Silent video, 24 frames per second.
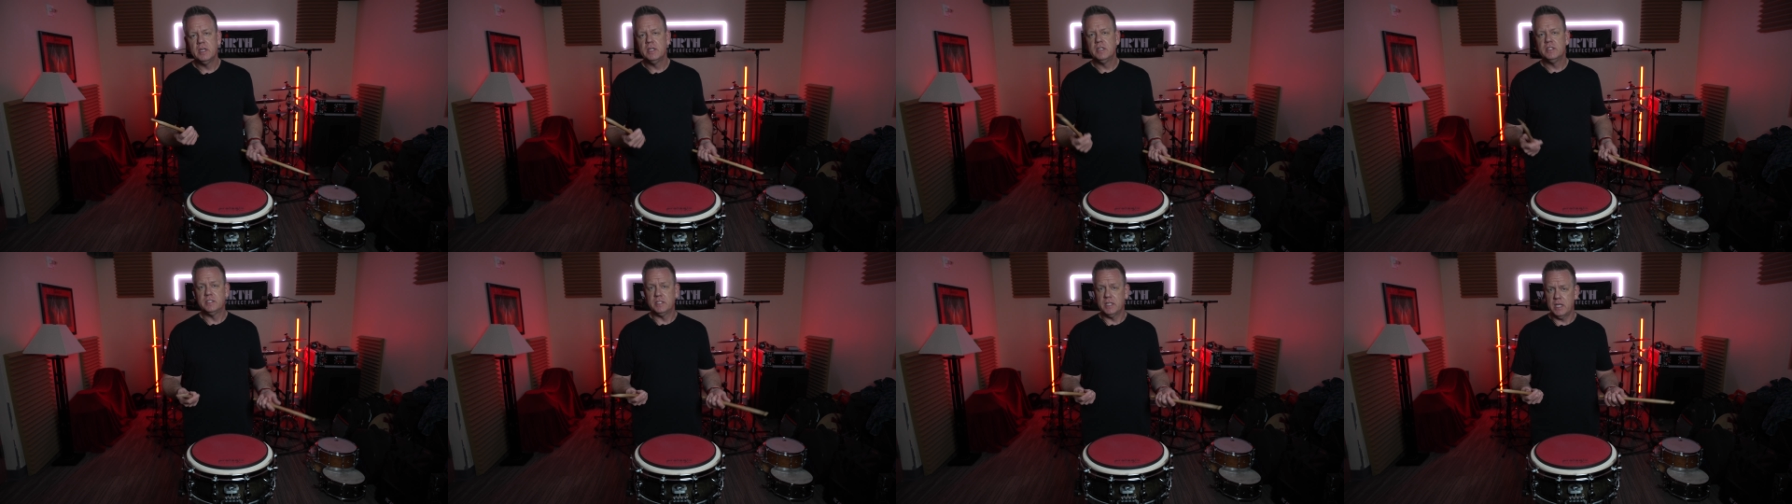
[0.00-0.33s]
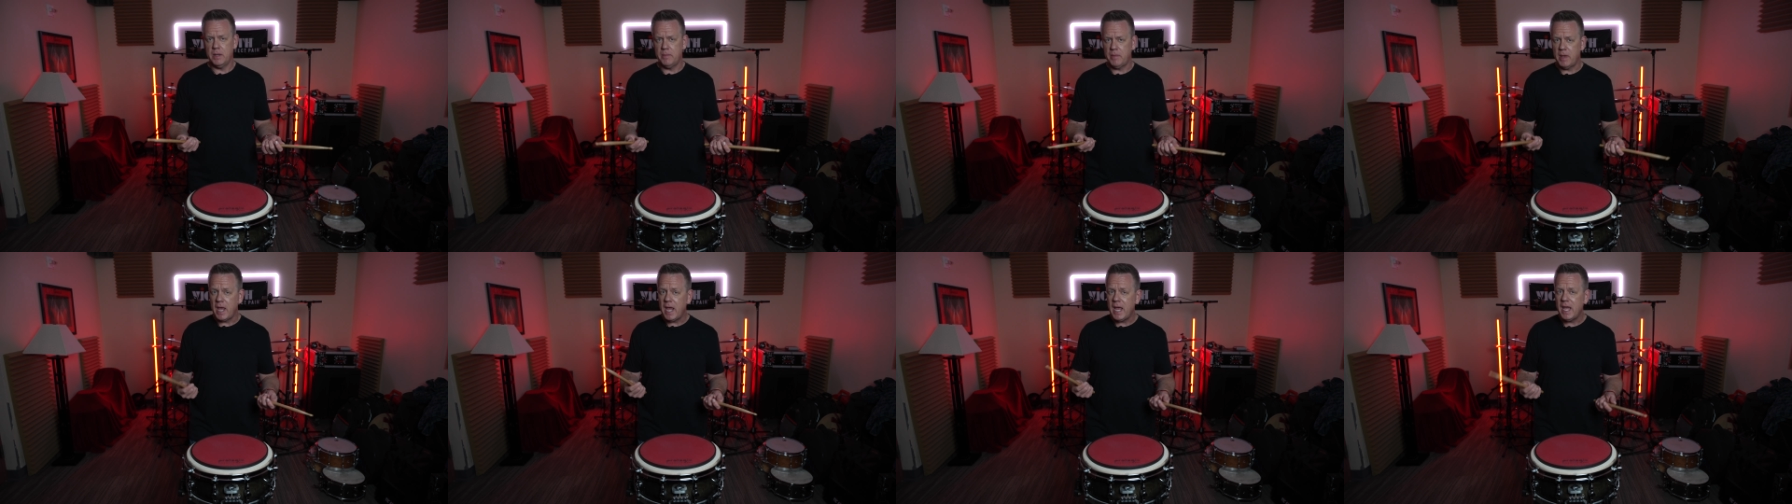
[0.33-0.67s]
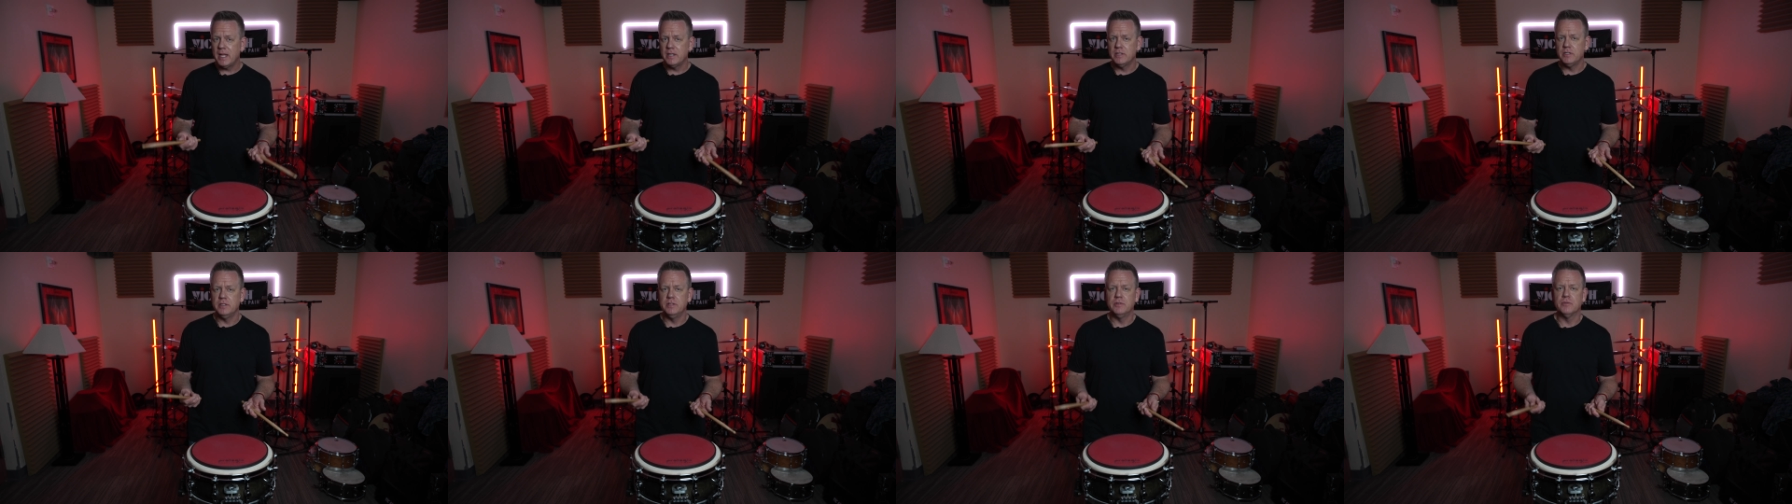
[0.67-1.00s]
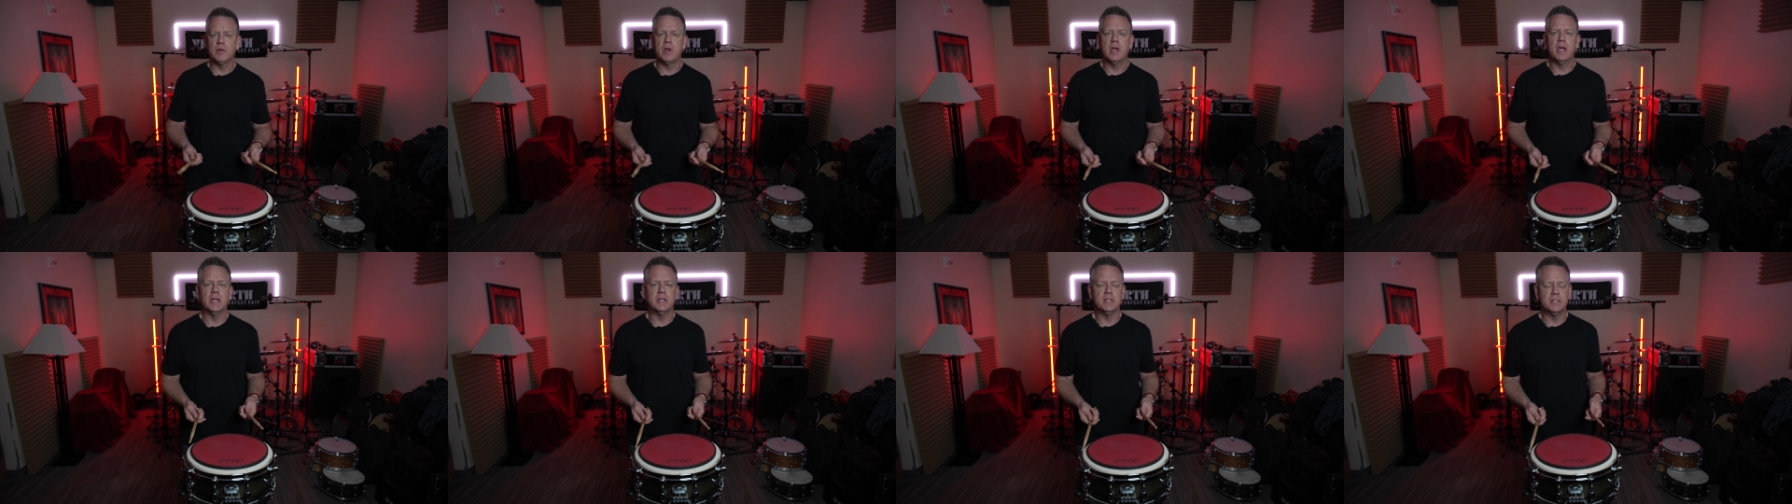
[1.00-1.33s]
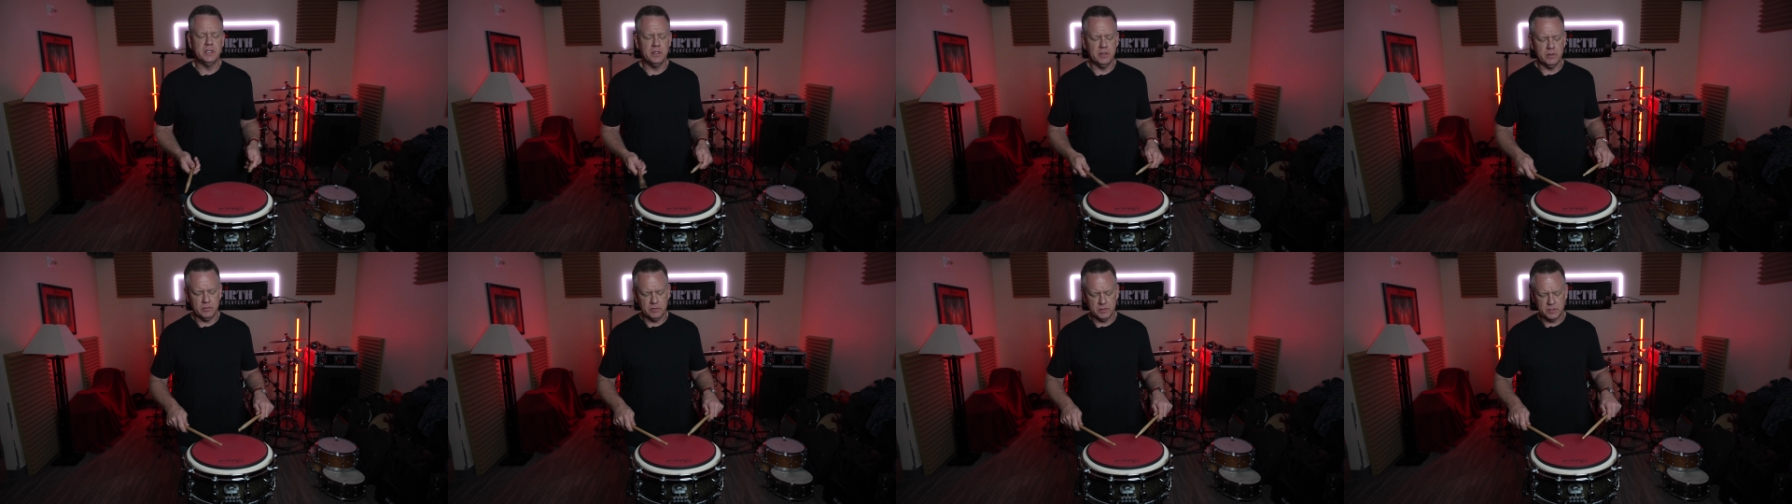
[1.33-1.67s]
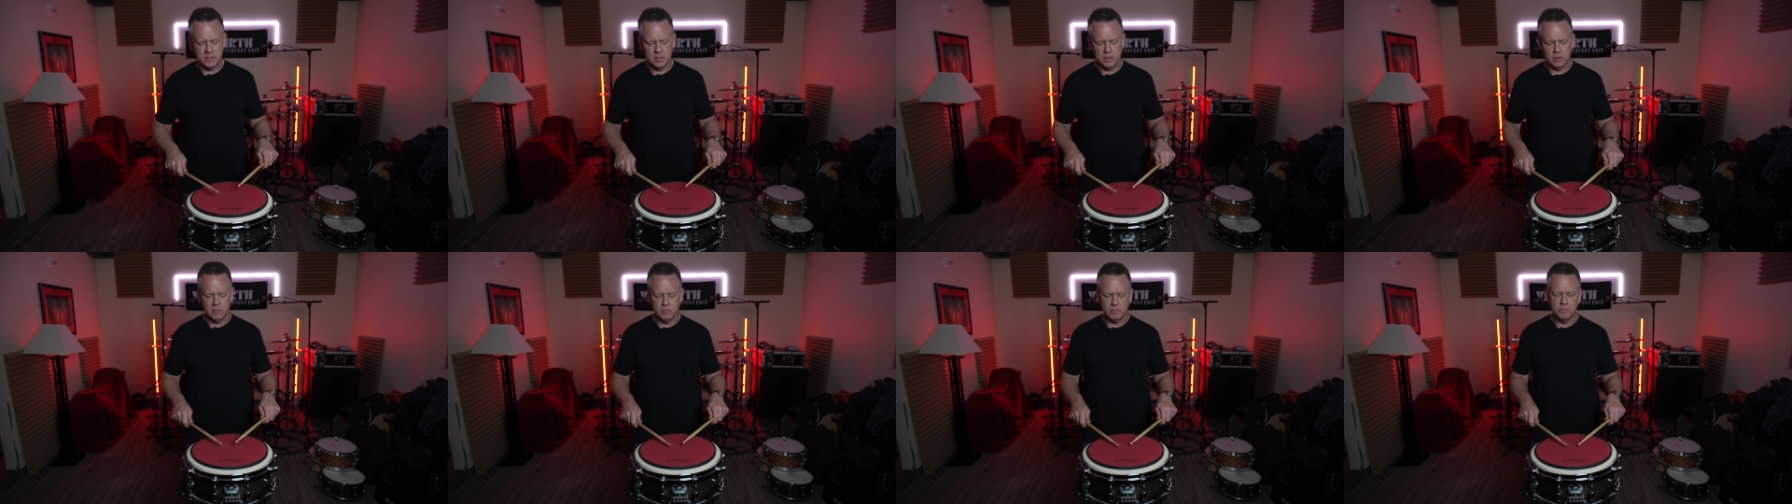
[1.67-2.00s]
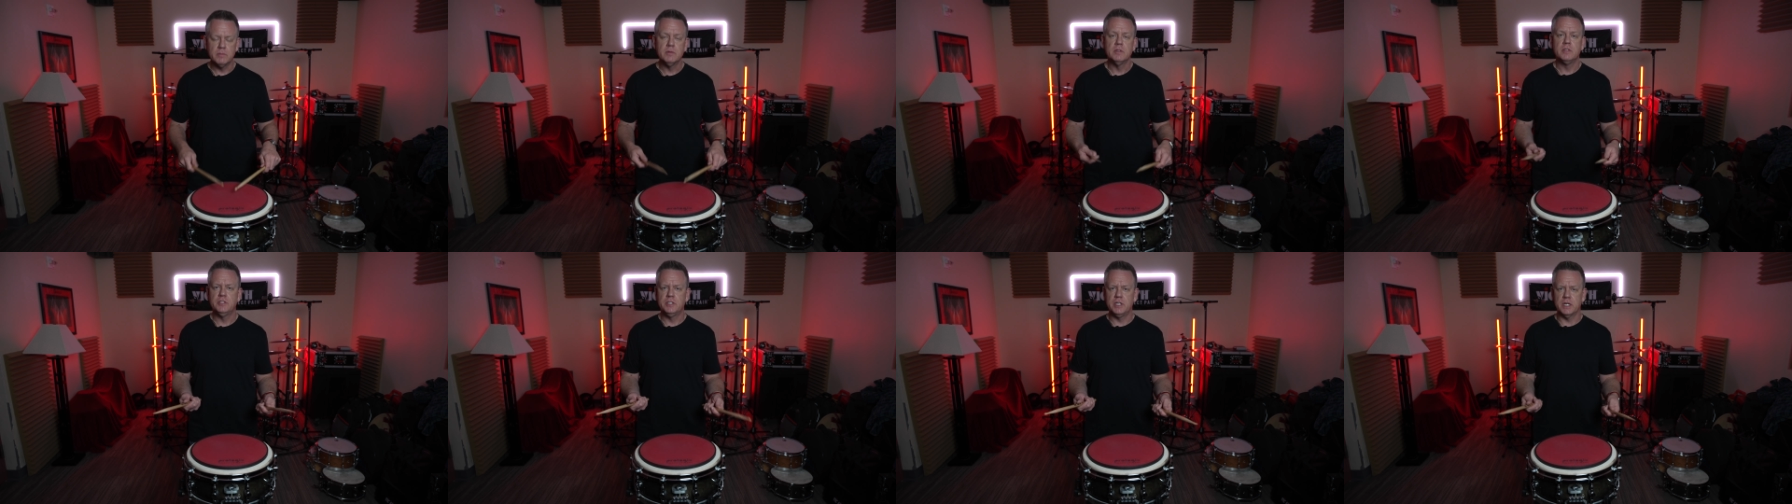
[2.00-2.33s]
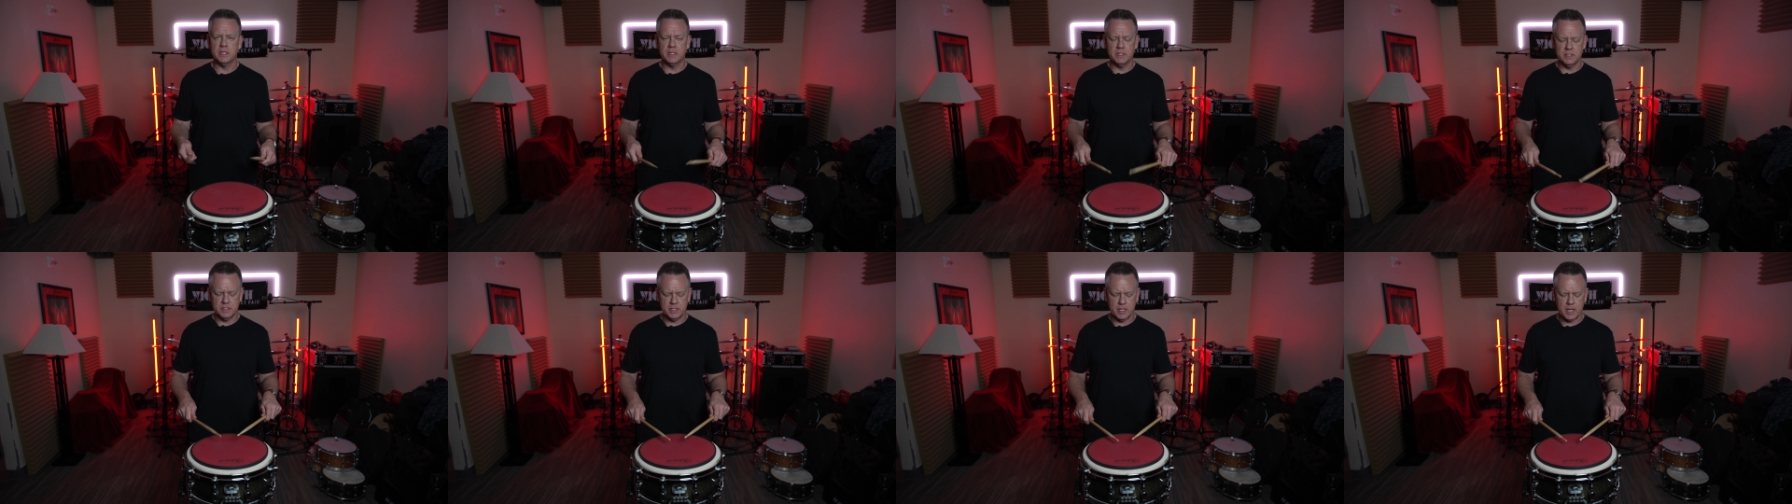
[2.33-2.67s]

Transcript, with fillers: Same hand to drag too, so check this